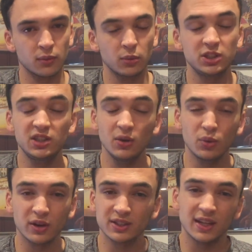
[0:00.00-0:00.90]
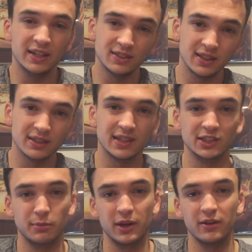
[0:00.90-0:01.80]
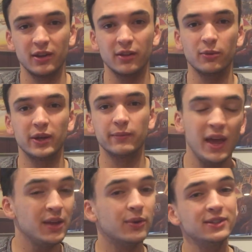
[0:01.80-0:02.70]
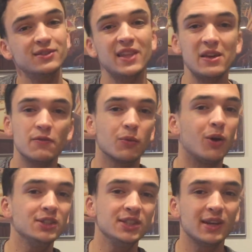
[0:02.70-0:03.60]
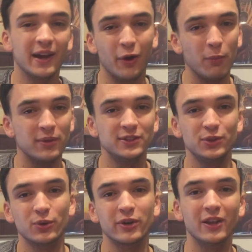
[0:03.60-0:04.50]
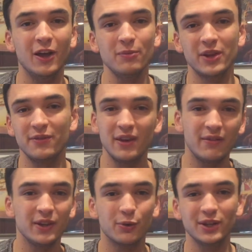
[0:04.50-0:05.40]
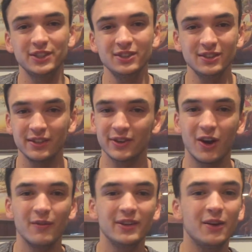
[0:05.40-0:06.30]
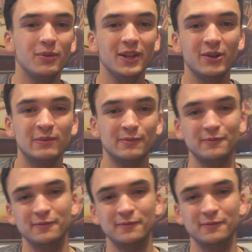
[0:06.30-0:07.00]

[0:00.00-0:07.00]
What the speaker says: which still works, I just think it sounds better the other way. Anyways, thank you for watching. I hope this tutorial helped, and if you have any questions, leave a comment down below.